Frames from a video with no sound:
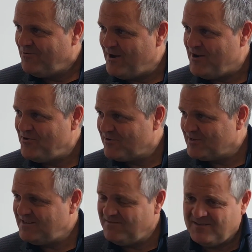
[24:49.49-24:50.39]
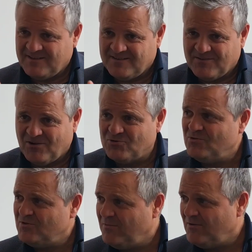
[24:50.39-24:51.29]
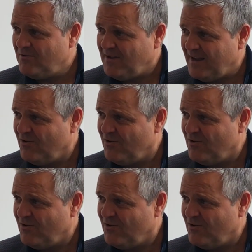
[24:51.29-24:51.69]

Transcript: When you receive the close to the goal,